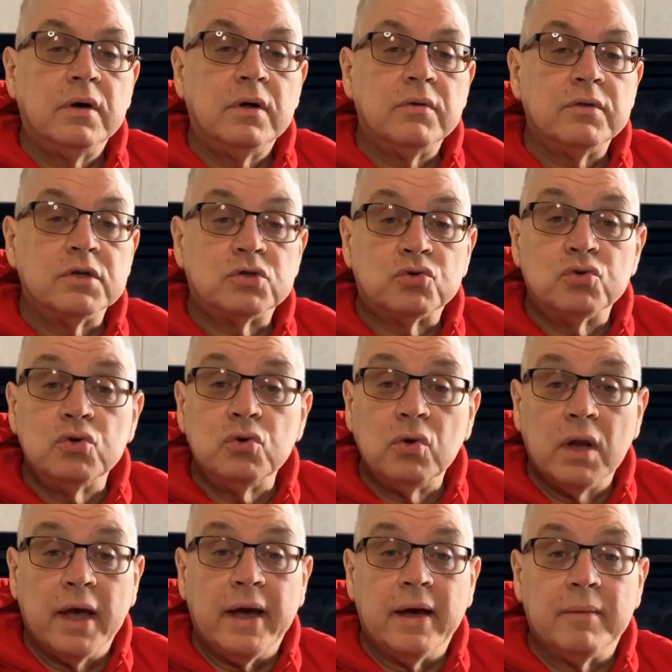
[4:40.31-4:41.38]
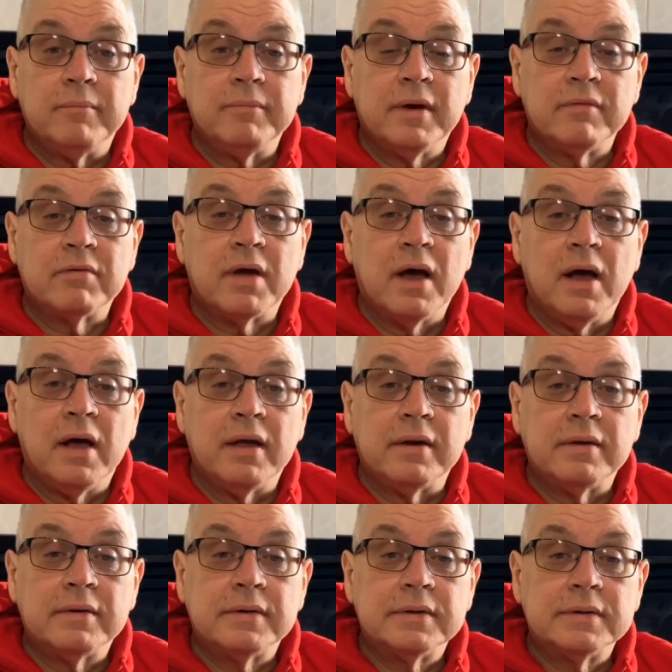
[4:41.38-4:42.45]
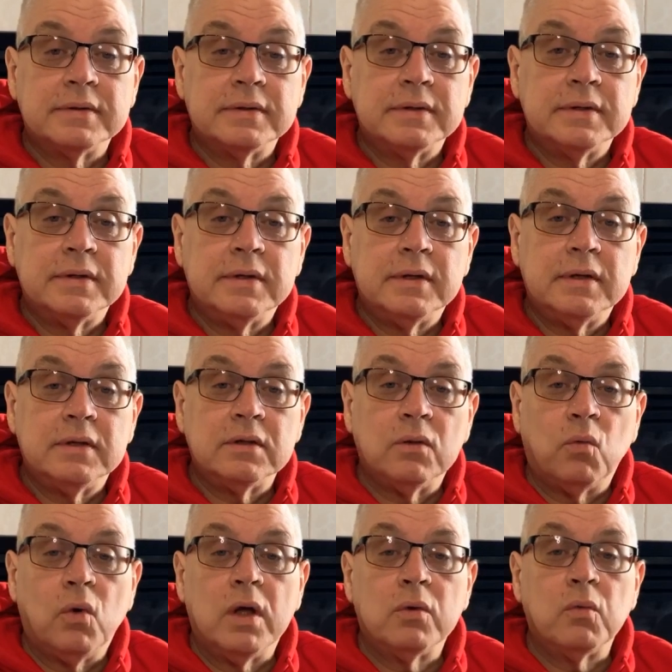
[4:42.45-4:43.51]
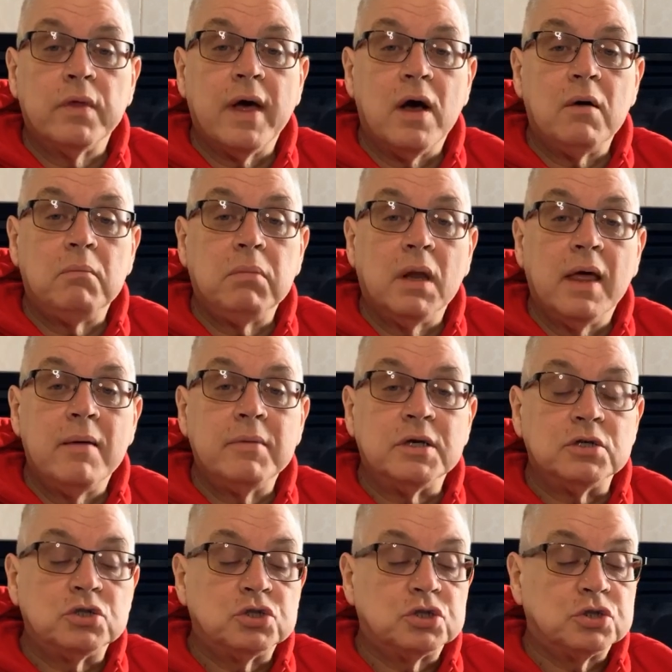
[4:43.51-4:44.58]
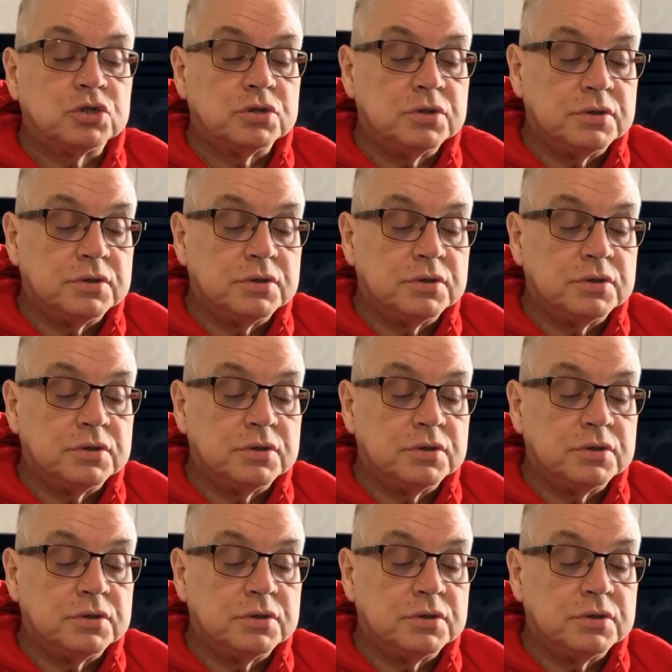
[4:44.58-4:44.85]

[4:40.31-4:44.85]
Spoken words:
the true Lamb of God, the one without blemish,